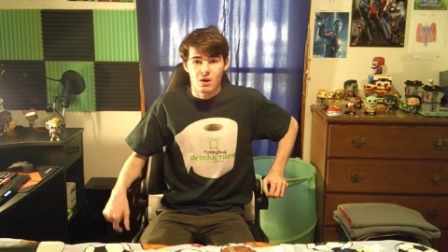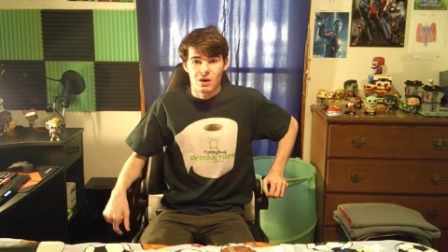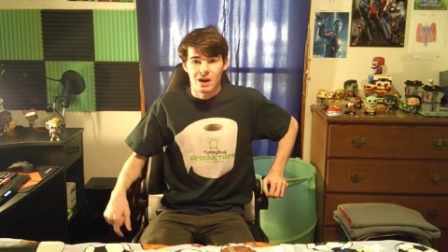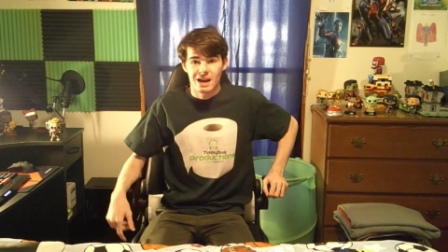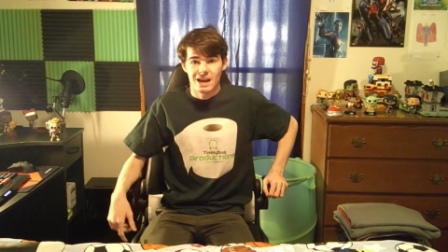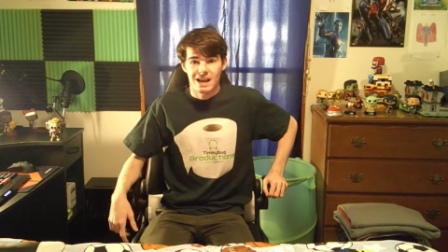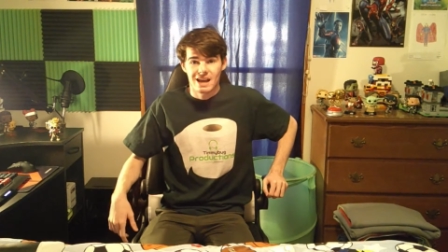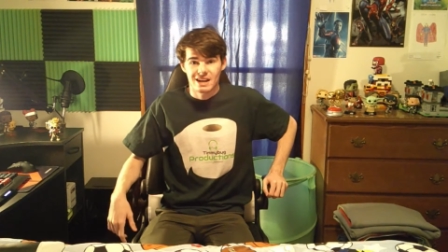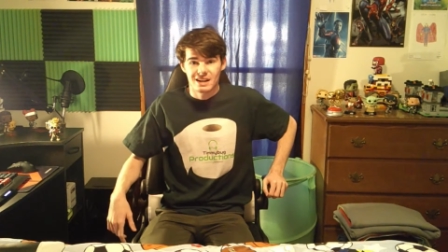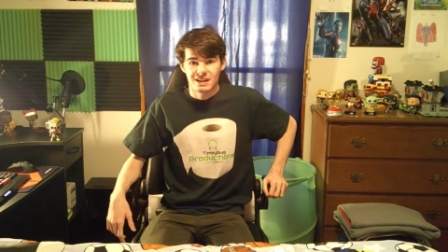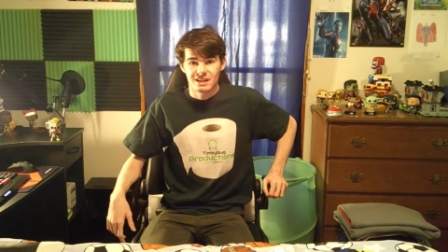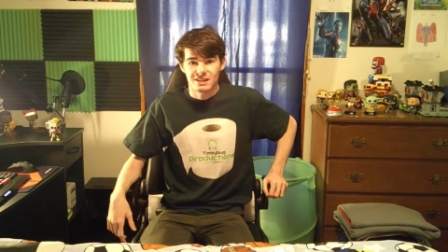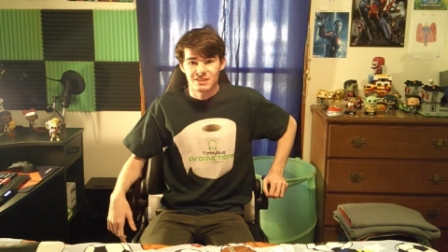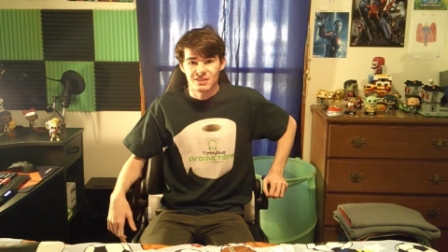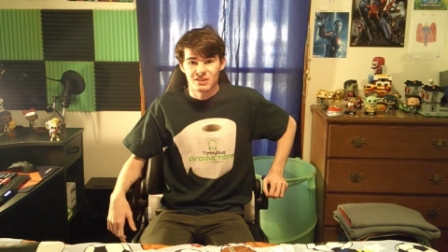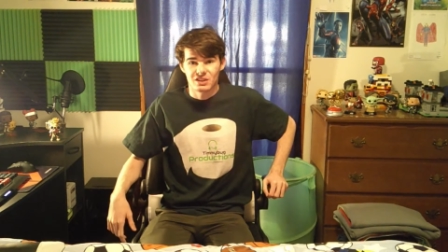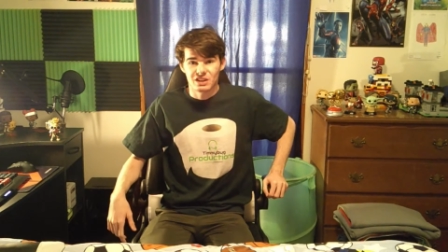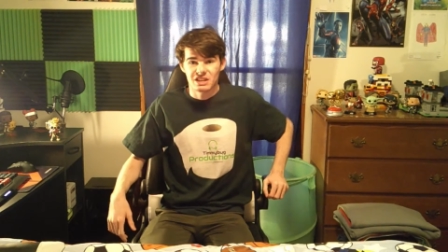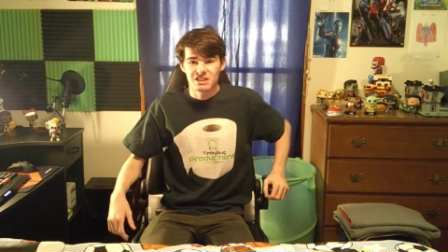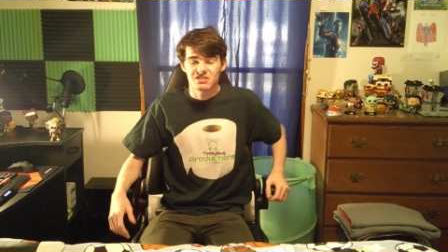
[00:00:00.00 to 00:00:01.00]
I edited
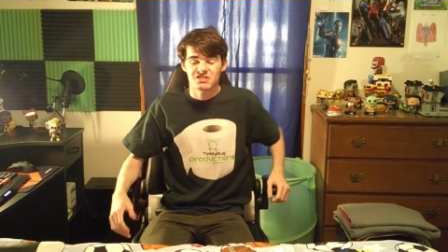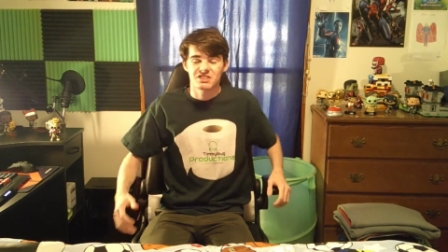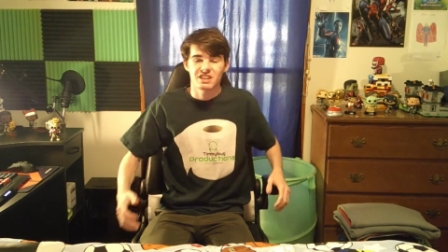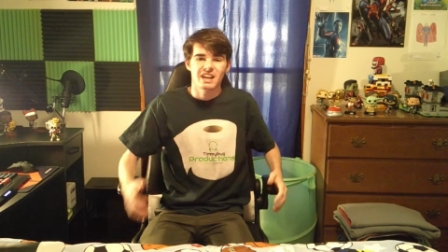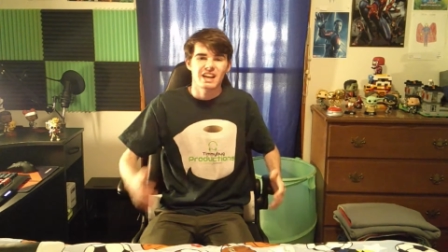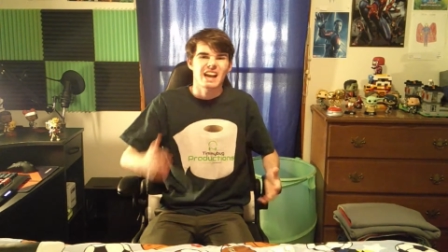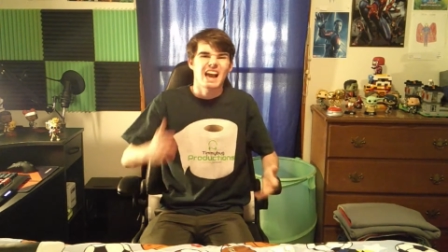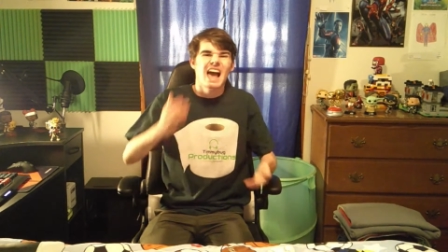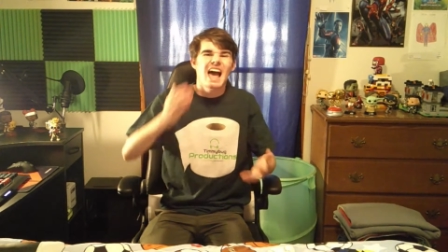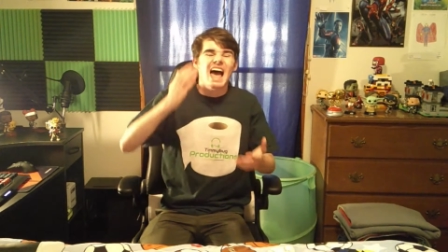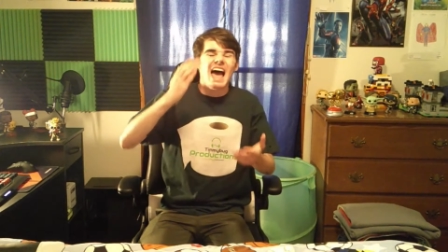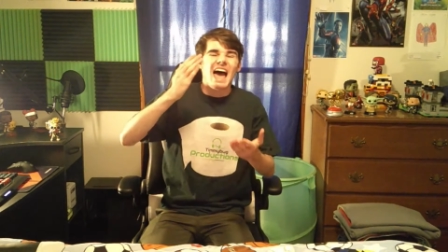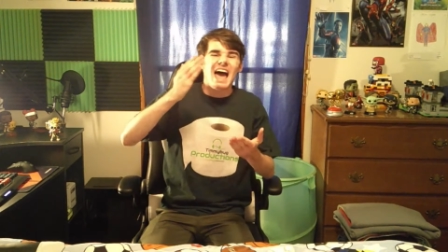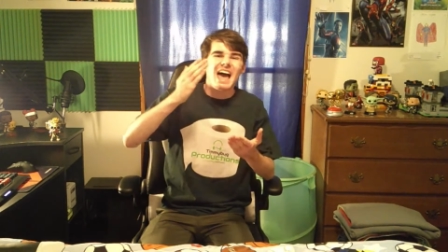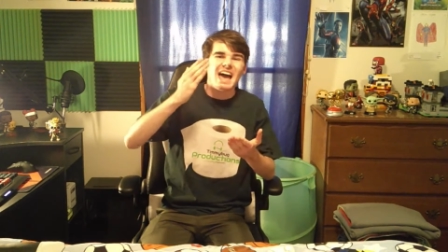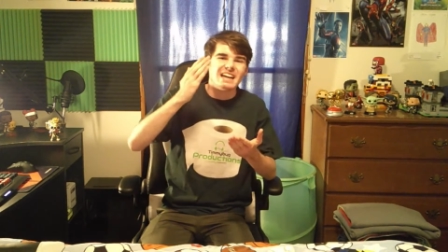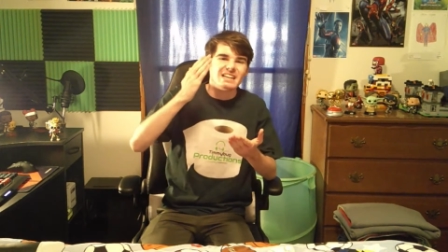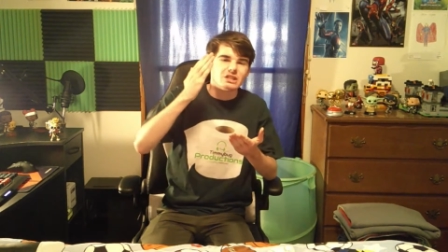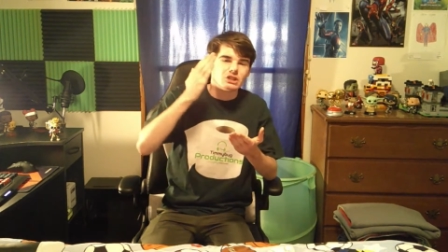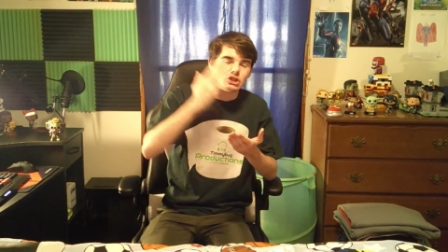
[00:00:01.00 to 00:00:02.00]
the listing,
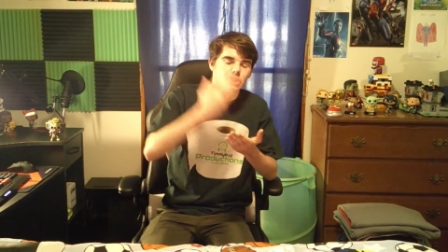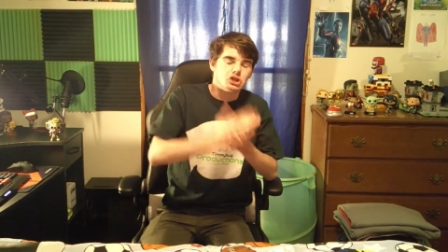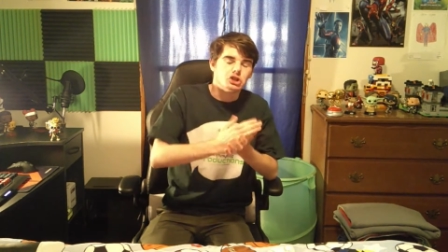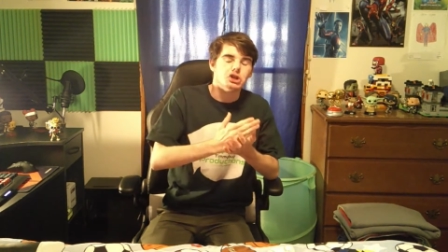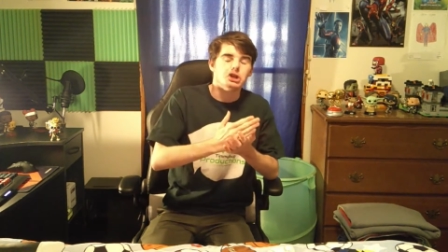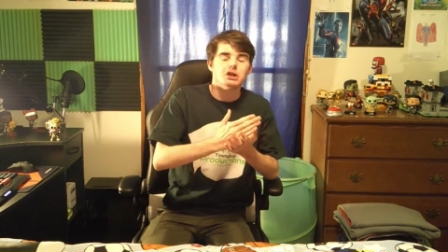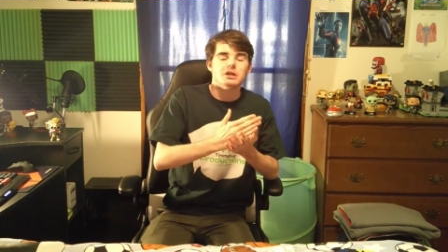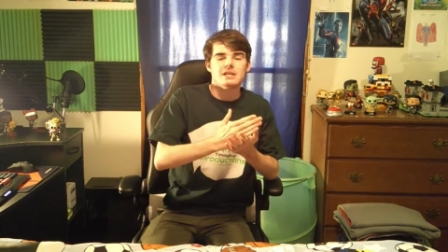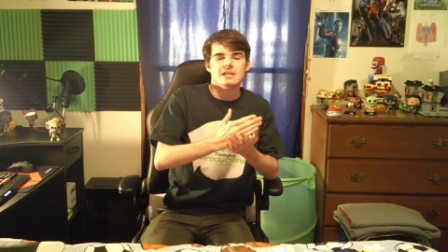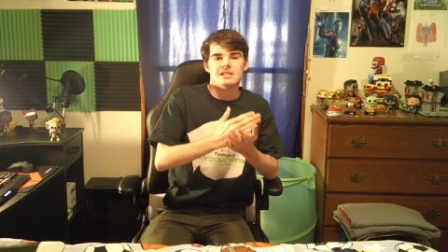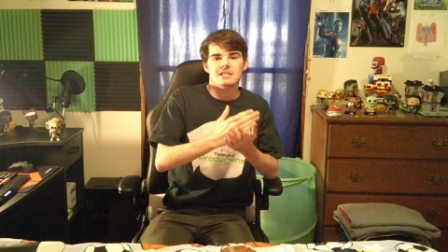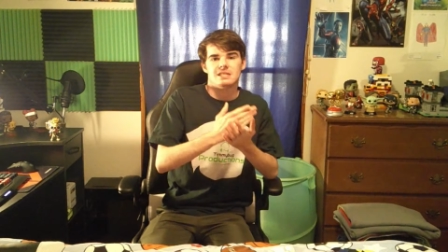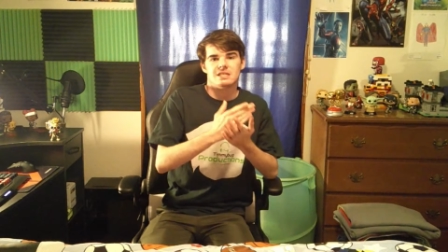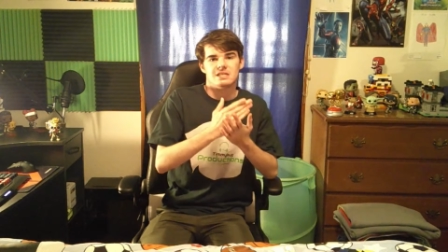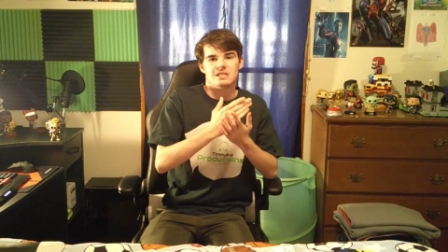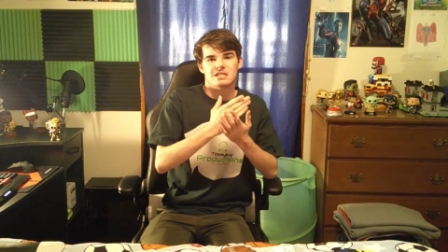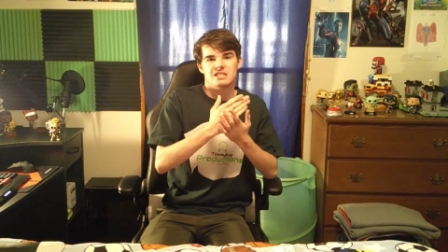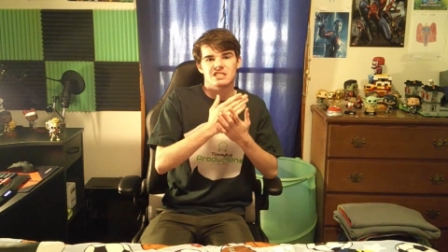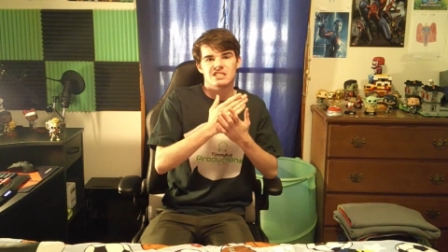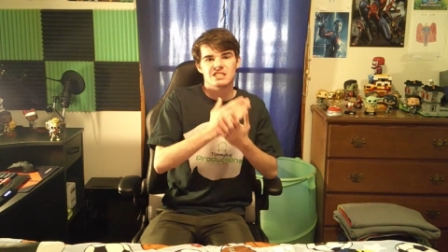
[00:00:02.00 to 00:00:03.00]
and
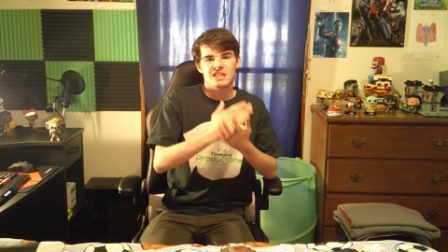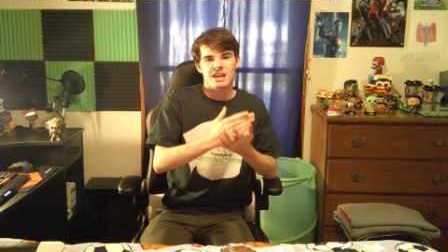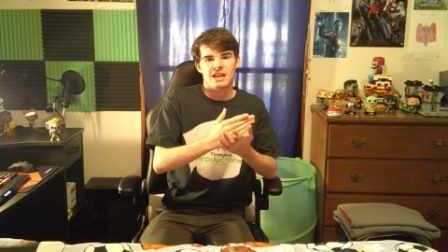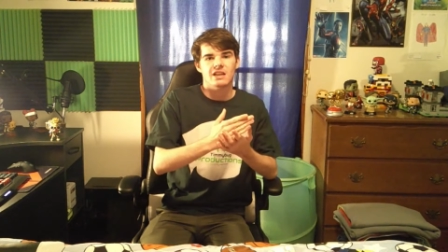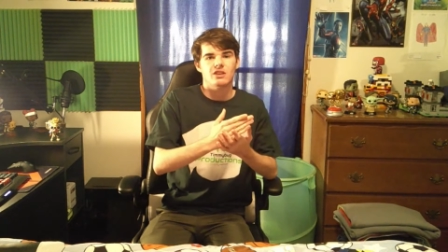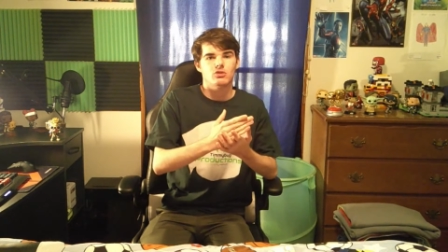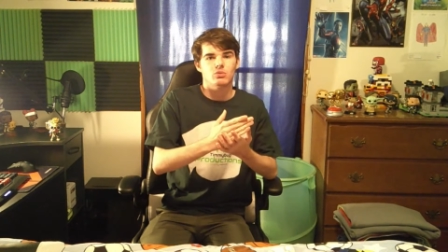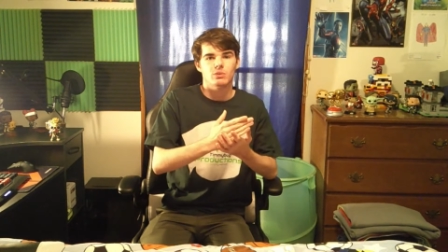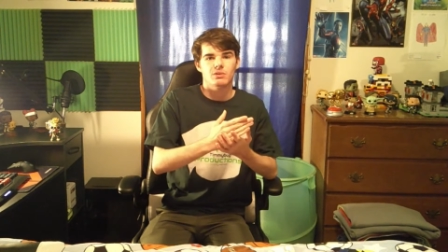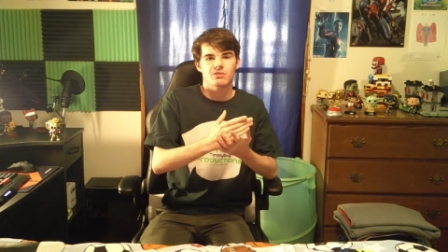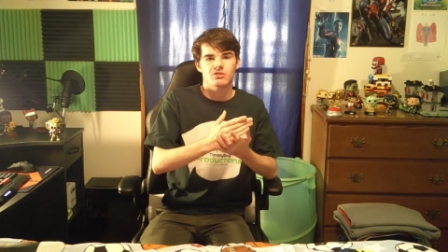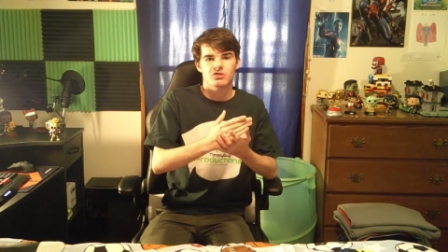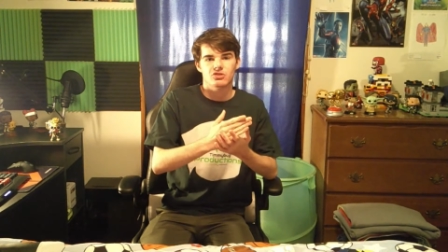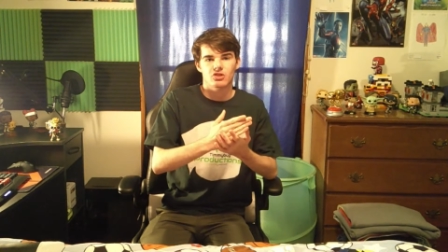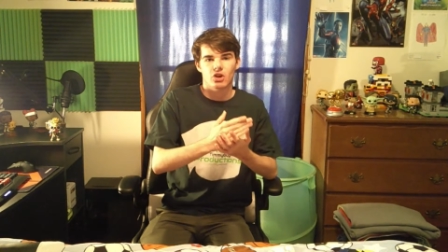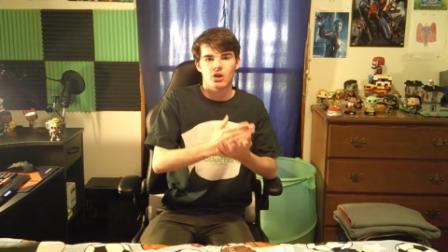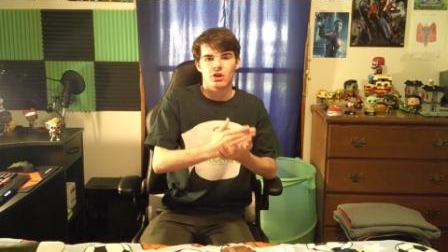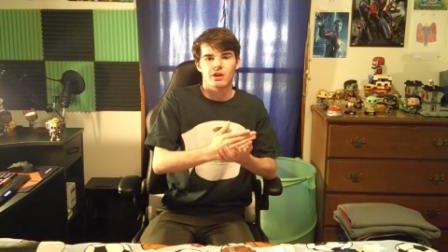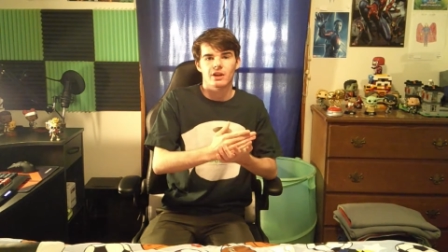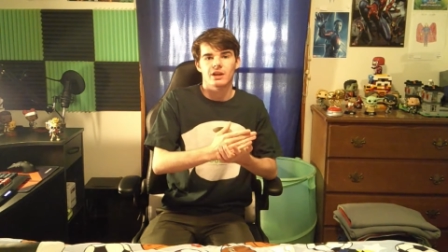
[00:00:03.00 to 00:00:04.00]
goodness sakes, we've
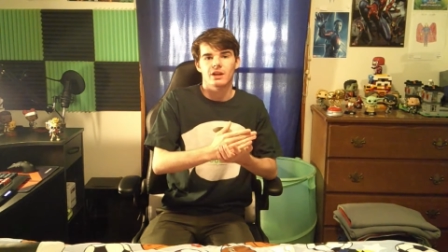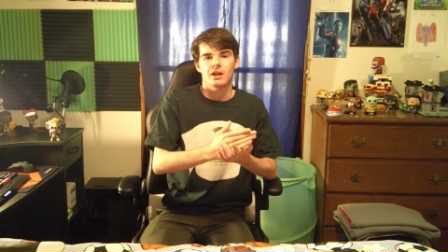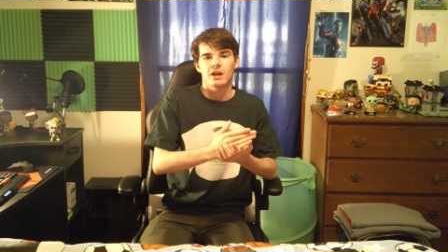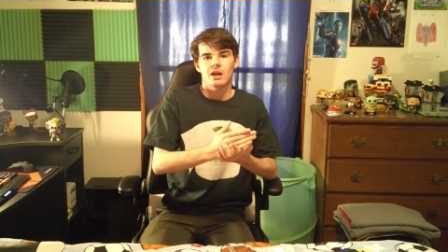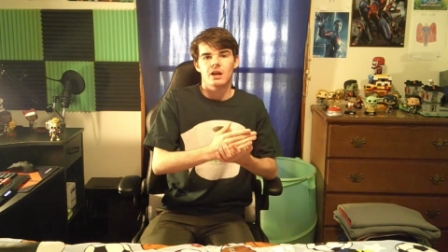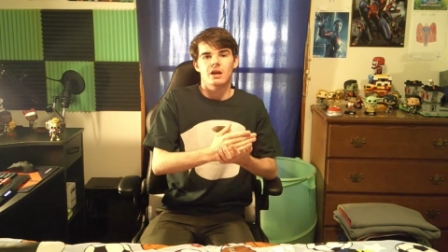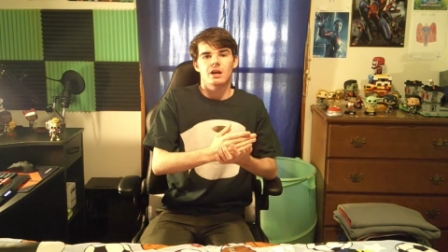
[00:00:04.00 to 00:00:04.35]
started